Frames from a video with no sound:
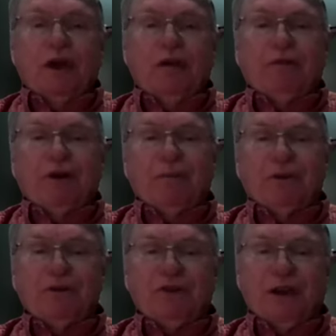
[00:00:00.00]
a
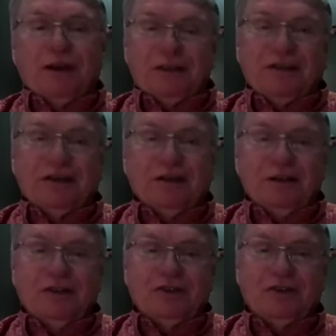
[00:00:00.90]
farmer is not going to
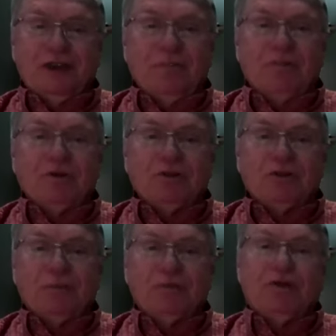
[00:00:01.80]
tell his neighbor
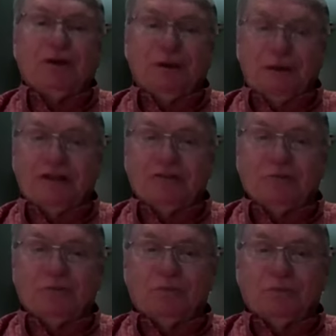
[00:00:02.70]
something that's